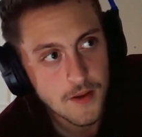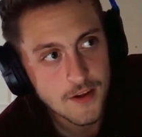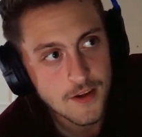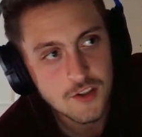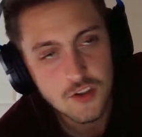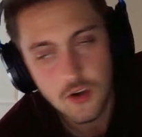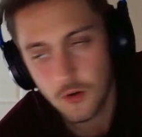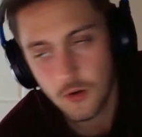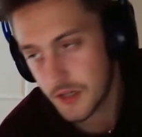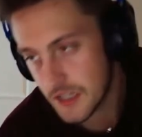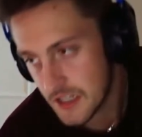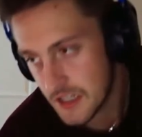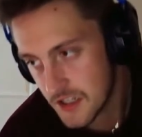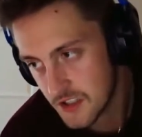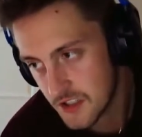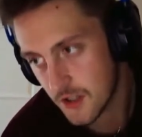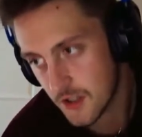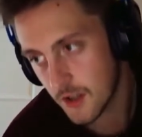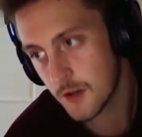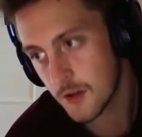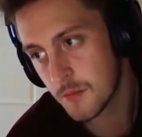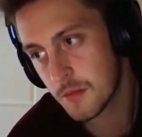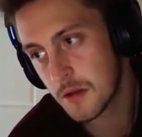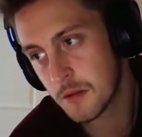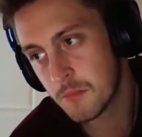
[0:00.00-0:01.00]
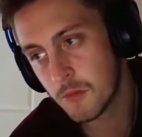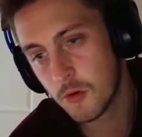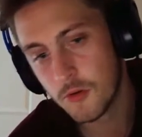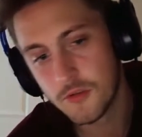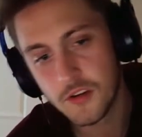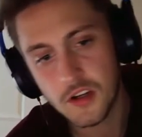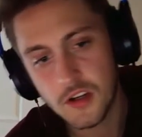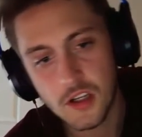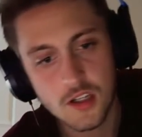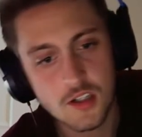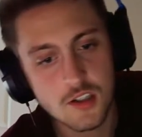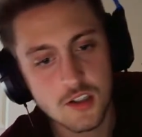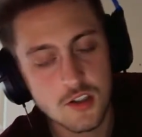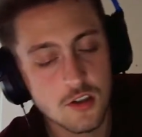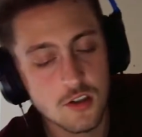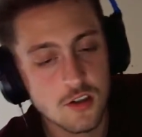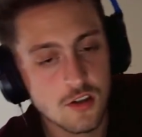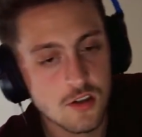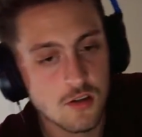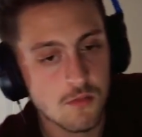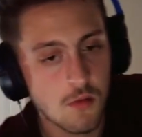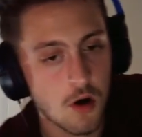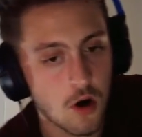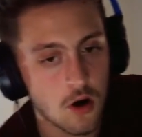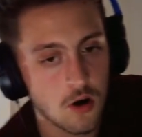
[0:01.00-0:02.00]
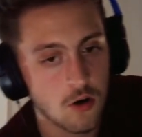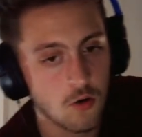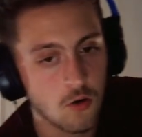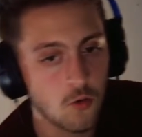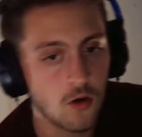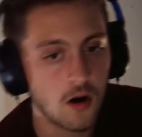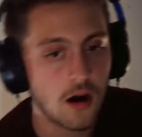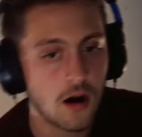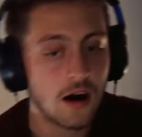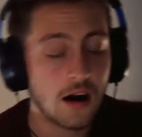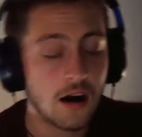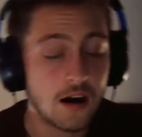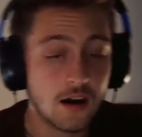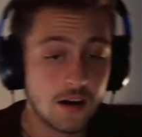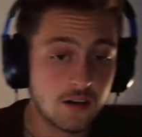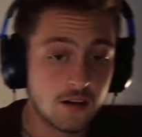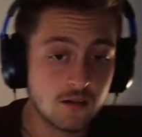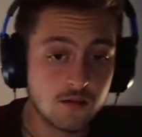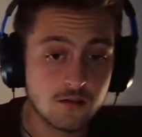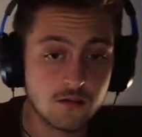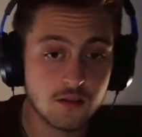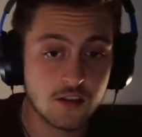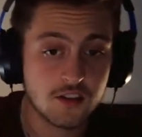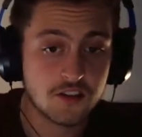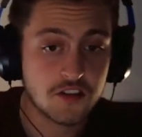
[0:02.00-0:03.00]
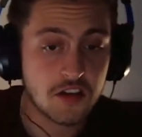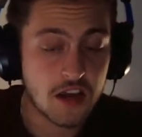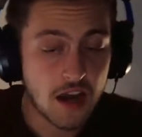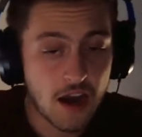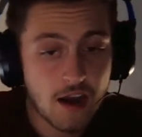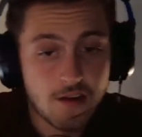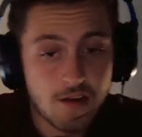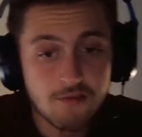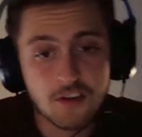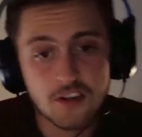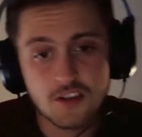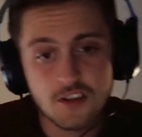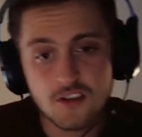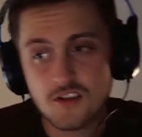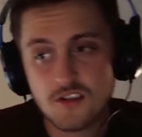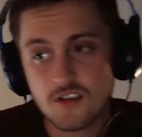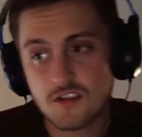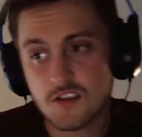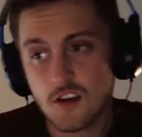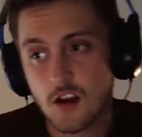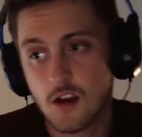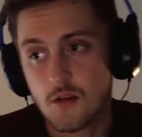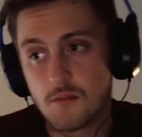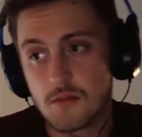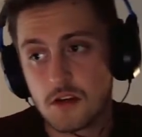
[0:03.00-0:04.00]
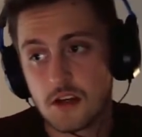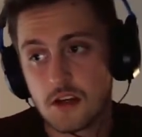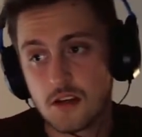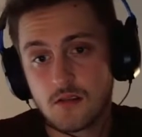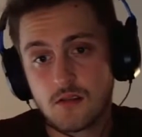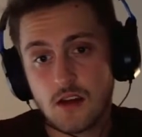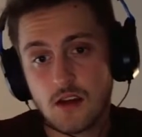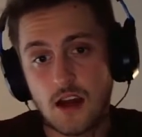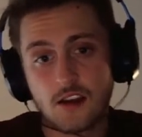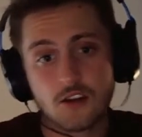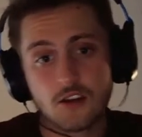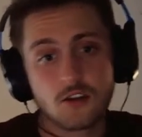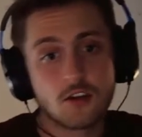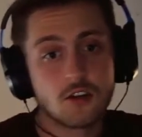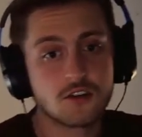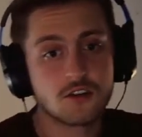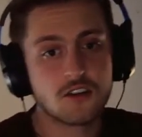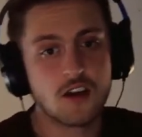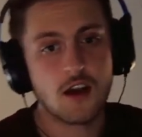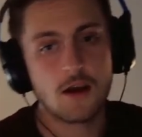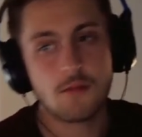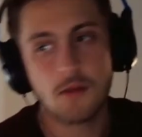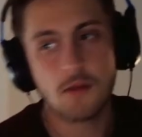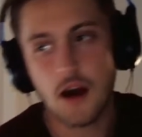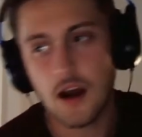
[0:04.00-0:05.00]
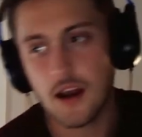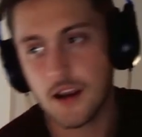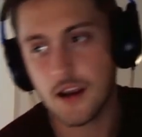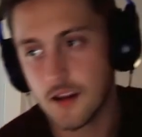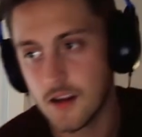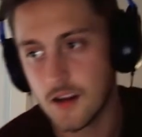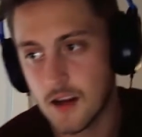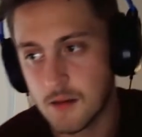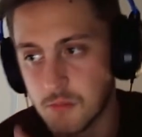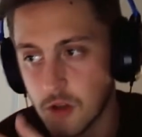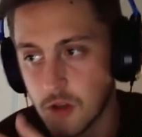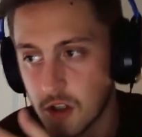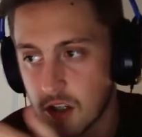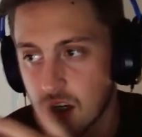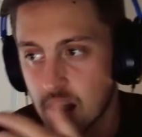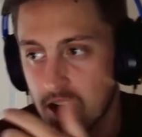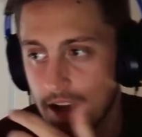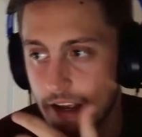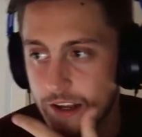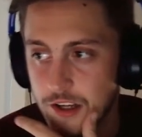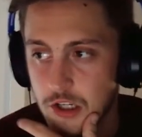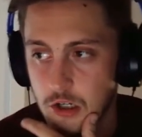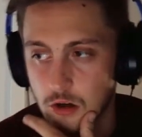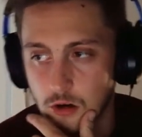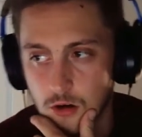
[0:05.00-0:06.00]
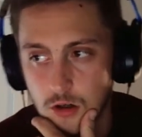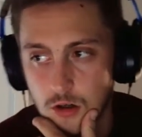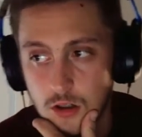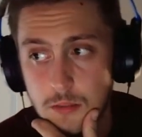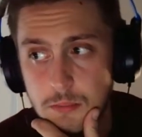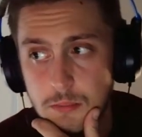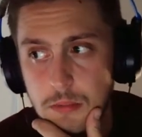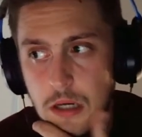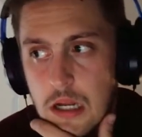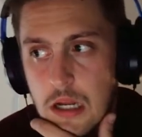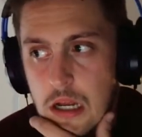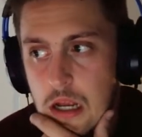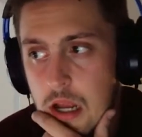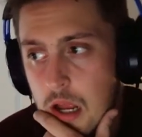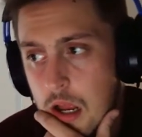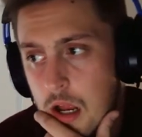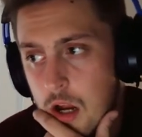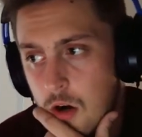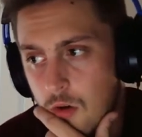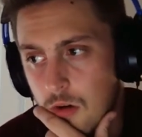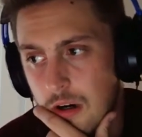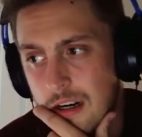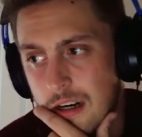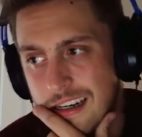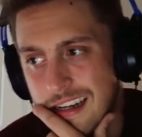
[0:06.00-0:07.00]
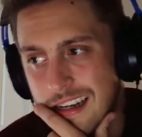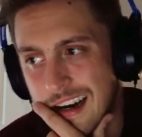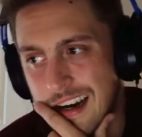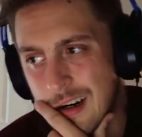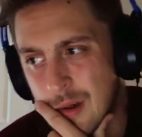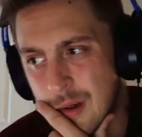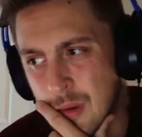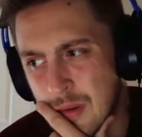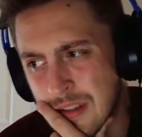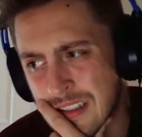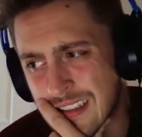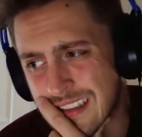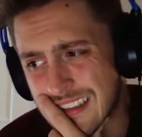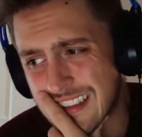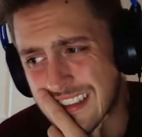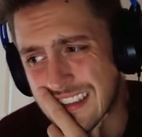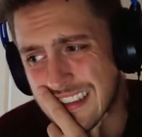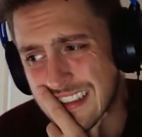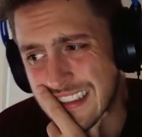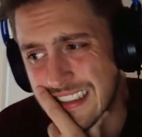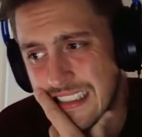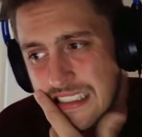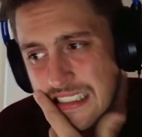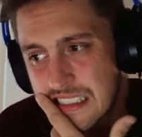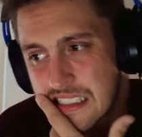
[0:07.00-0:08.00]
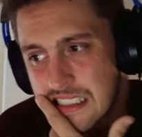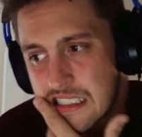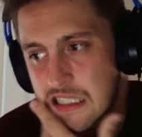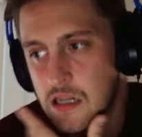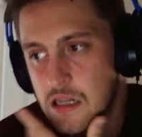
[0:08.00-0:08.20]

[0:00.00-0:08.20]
And so he's going to be moving into tomorrow on his confidence is going to be at an all-time high. And I'm looking at Europe right now, and it's like